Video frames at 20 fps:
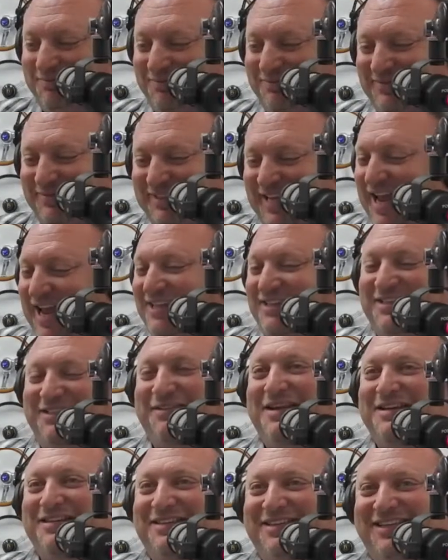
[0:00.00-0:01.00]
can't
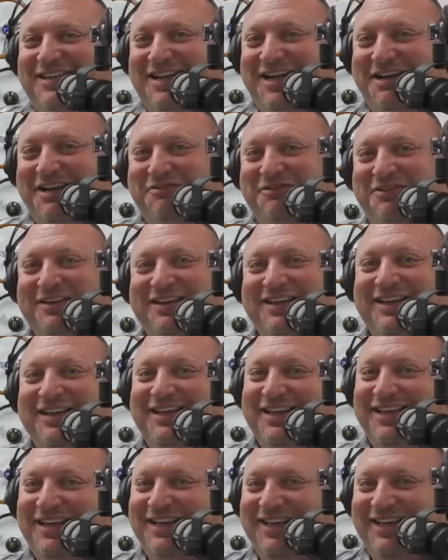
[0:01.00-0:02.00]
stress it enough.
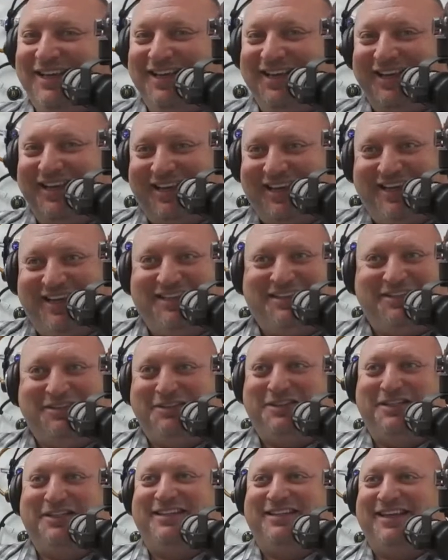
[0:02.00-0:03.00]
Get your
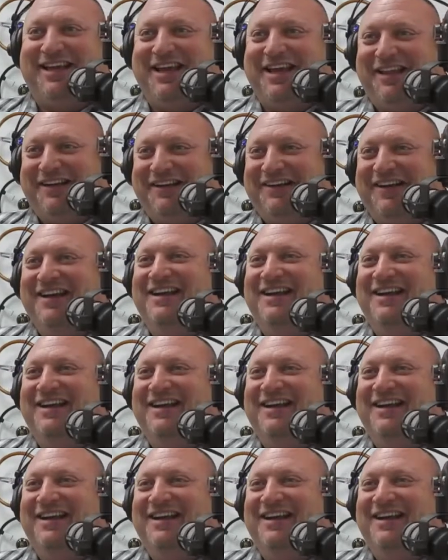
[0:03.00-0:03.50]
shit together.